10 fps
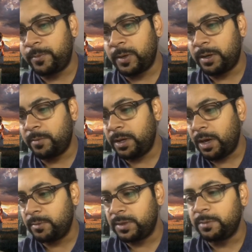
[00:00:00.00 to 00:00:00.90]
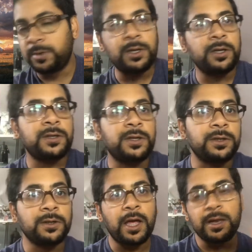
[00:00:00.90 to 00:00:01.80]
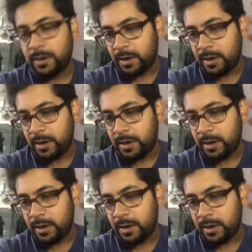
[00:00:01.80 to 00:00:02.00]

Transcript: let me I M D B this, and, and,